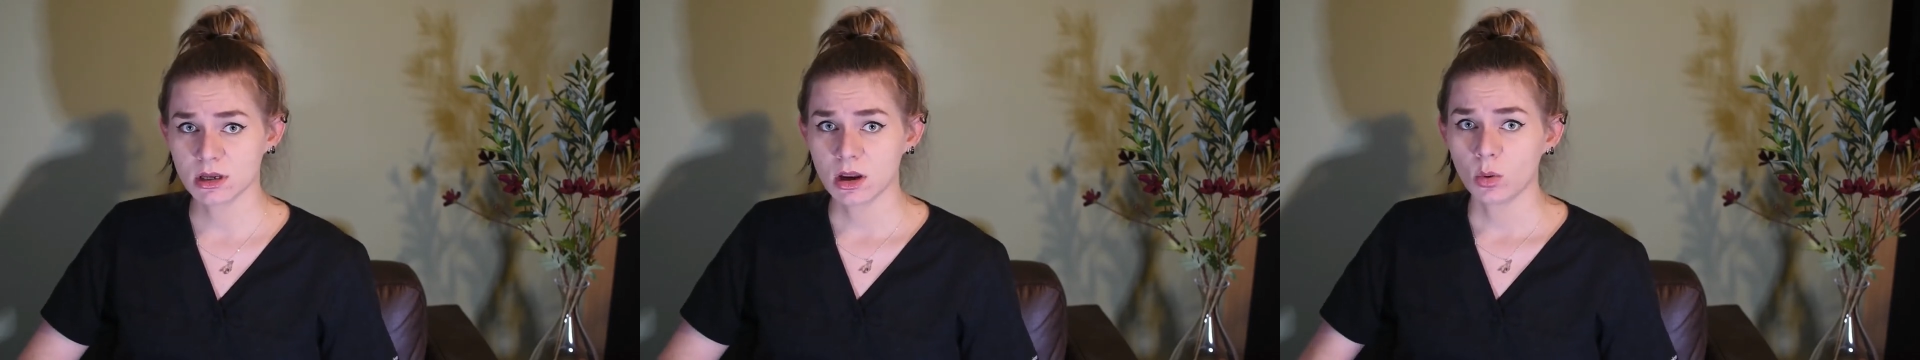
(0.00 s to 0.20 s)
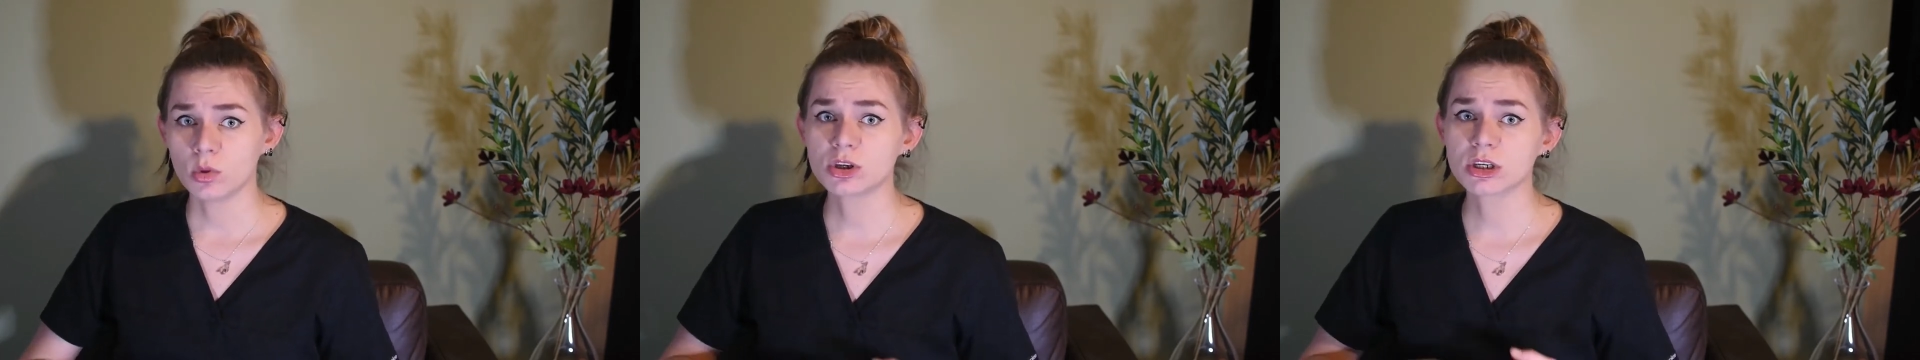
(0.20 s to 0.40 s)

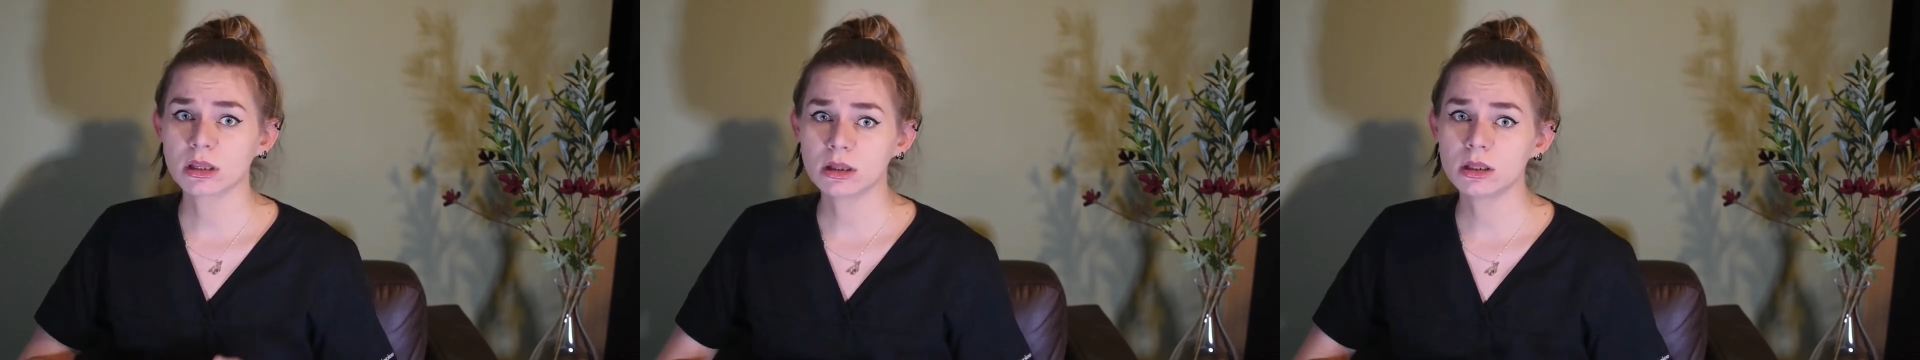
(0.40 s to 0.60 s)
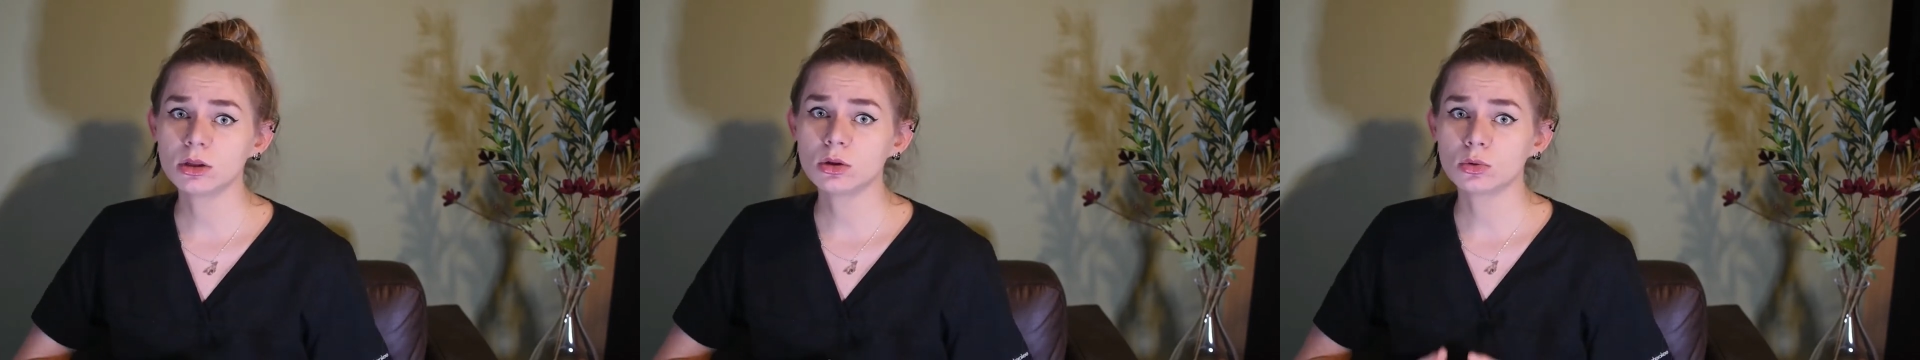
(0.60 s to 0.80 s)
which can
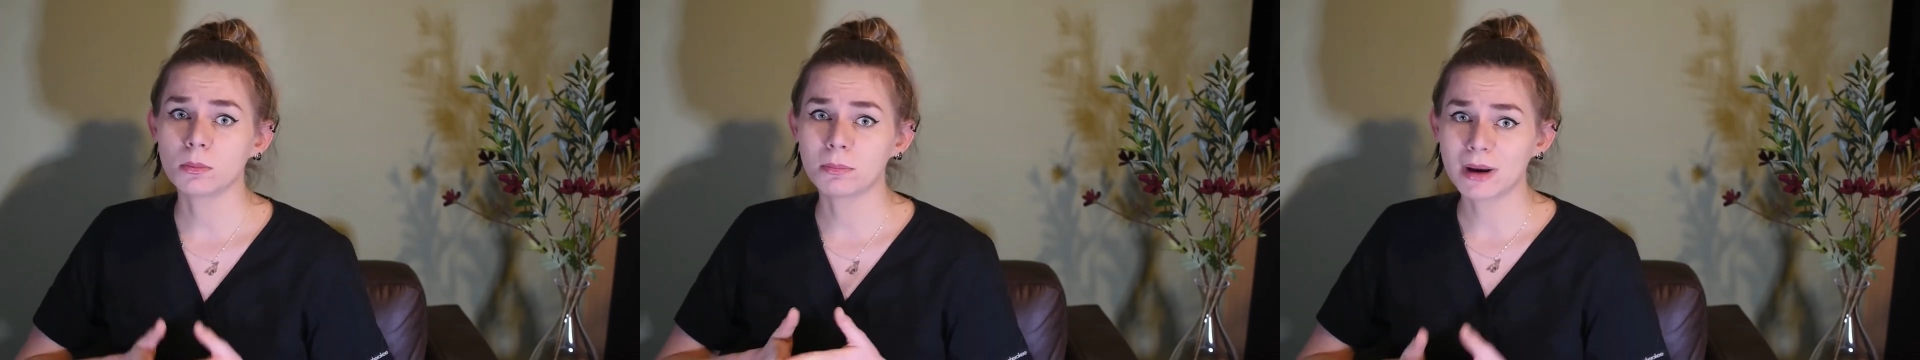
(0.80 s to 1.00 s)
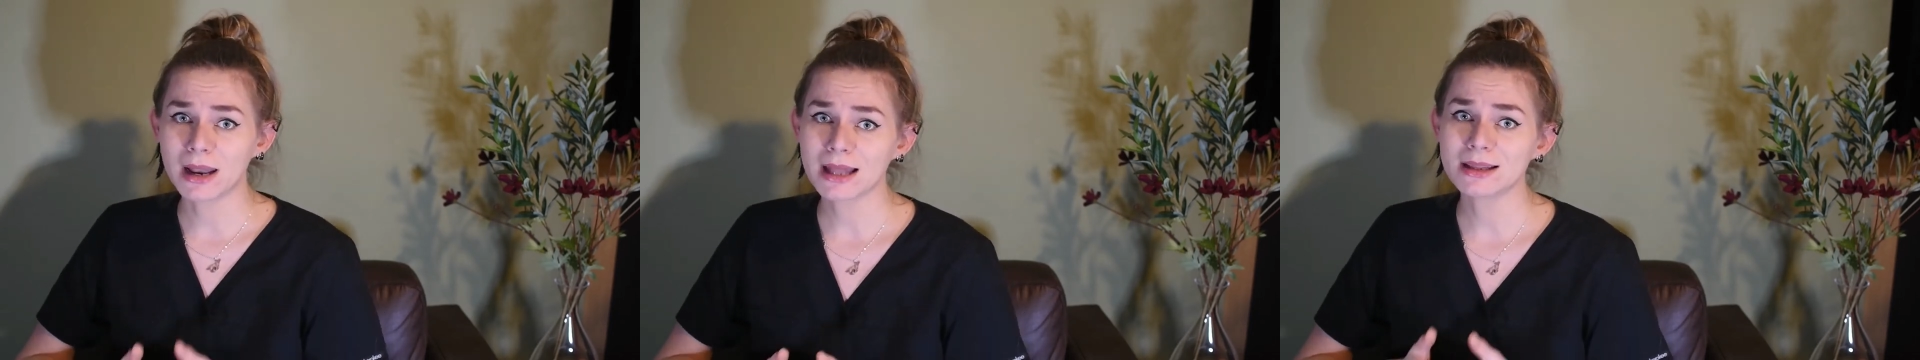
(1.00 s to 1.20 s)
lead to
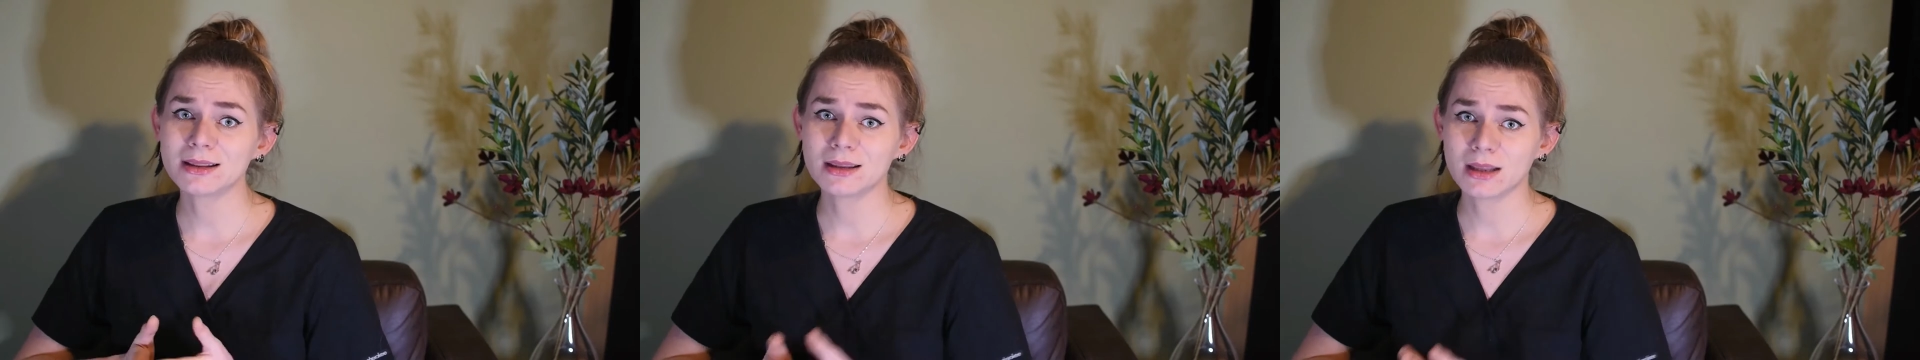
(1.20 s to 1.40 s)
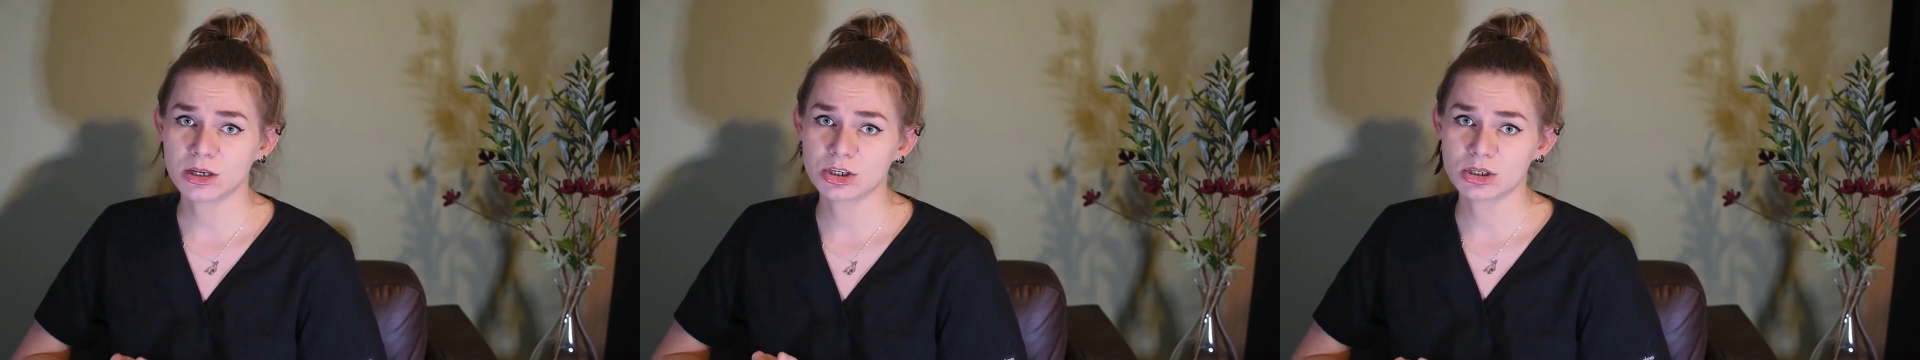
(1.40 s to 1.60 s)
blood
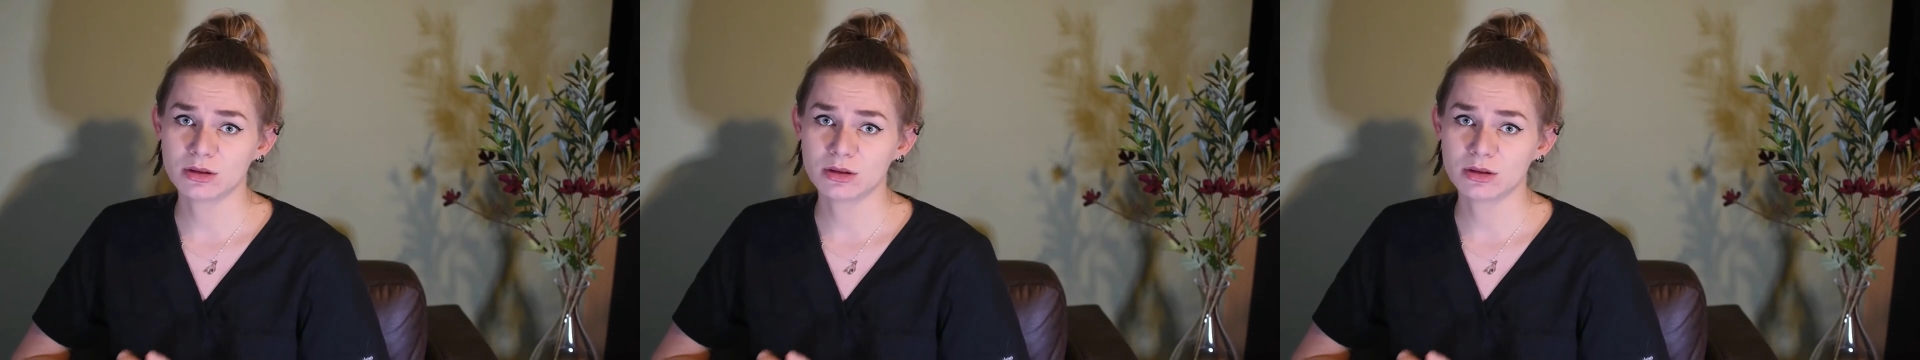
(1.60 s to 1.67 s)
tinge,